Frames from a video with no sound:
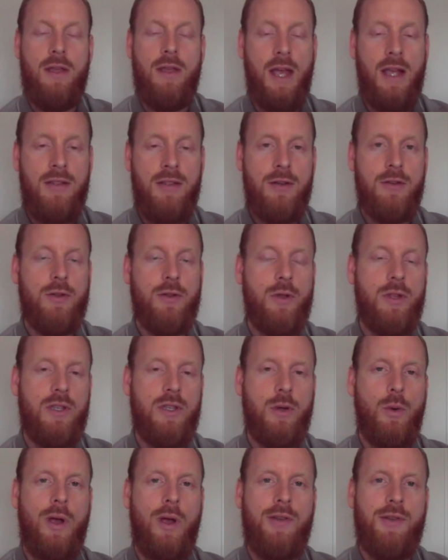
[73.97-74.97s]
The answer to
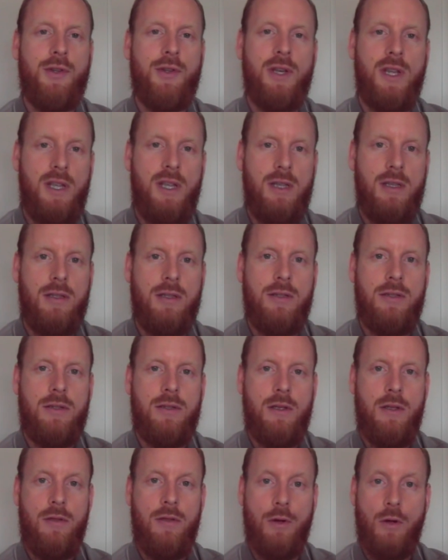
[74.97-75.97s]
this question
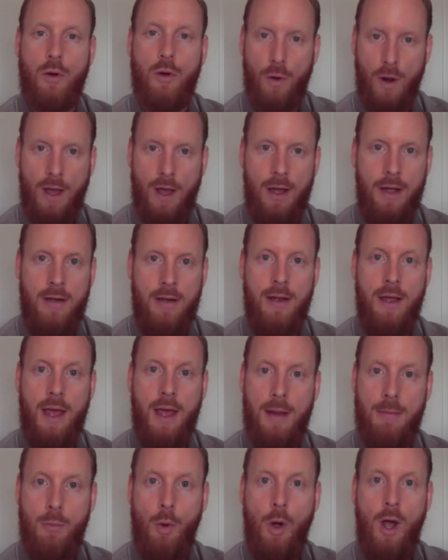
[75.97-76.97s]
is the Quran
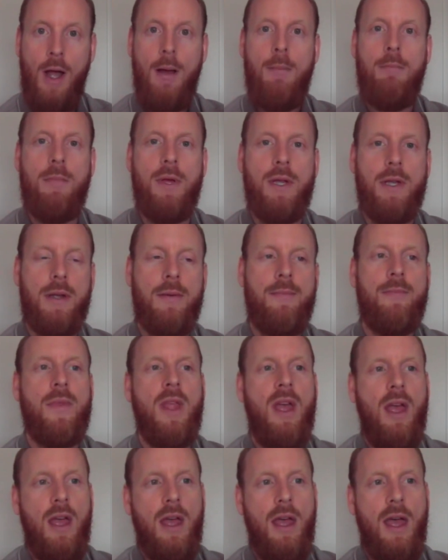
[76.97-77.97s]
and Muhammad
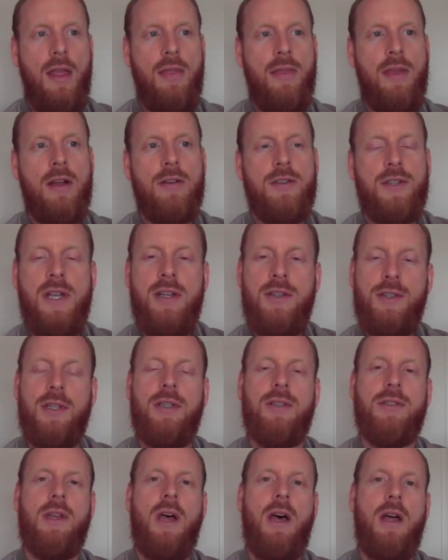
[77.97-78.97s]
and their
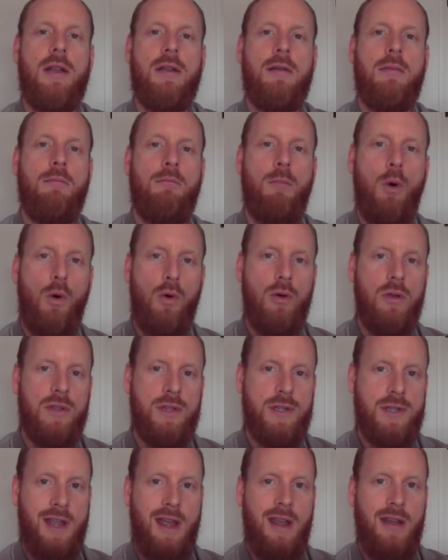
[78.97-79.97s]
teachings on
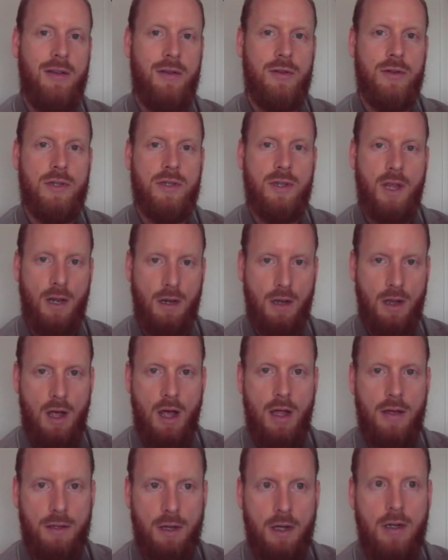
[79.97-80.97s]
moral standards and
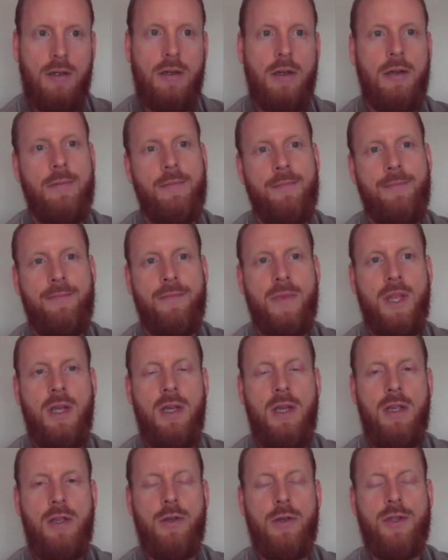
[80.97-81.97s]
conduct.
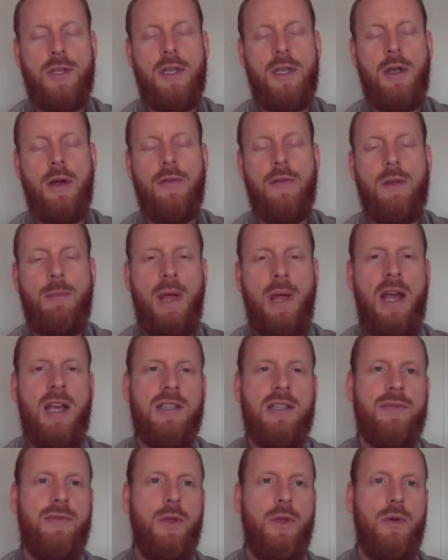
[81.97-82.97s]
You see, over the
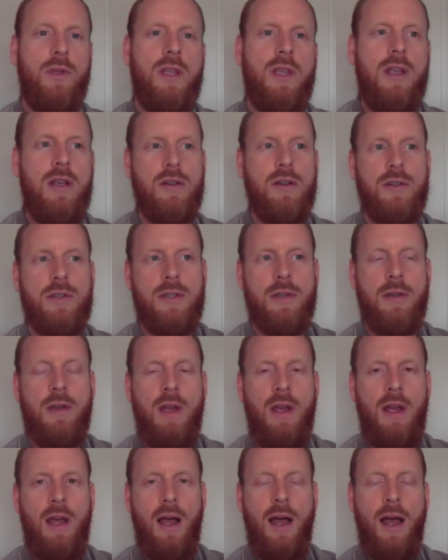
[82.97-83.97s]
past few years,
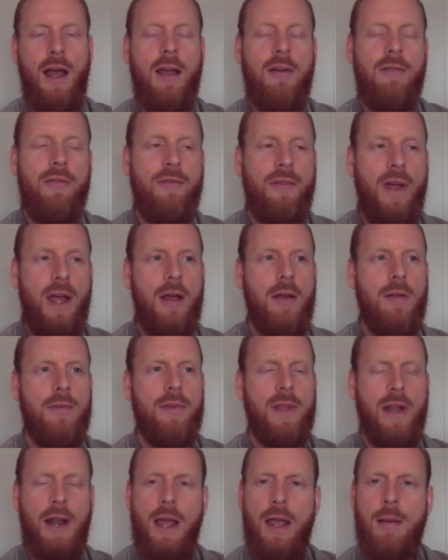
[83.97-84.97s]
I have
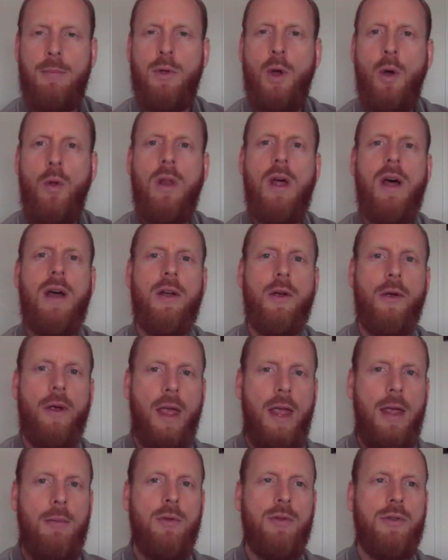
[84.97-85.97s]
found that I am no
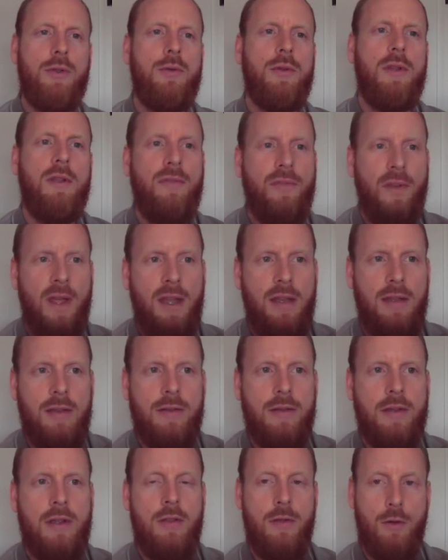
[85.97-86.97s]
longer able to
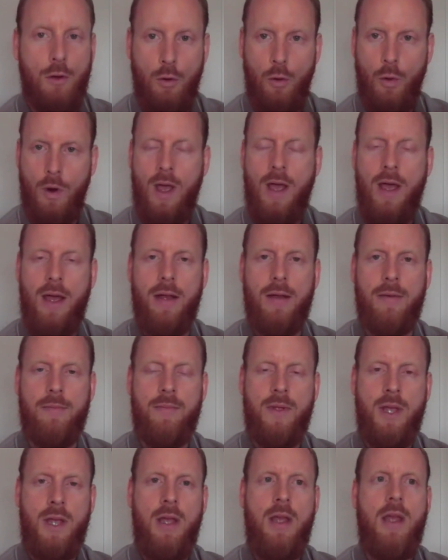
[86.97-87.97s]
defend the
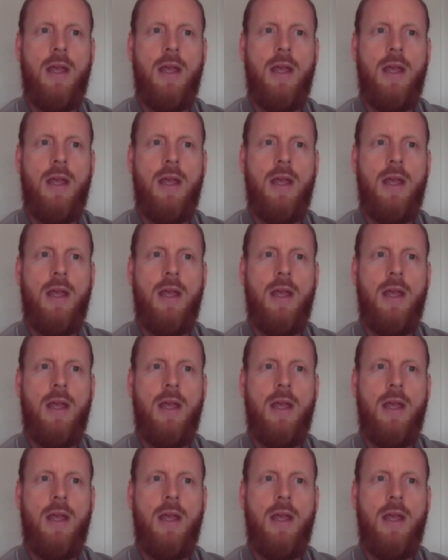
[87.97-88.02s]
Quran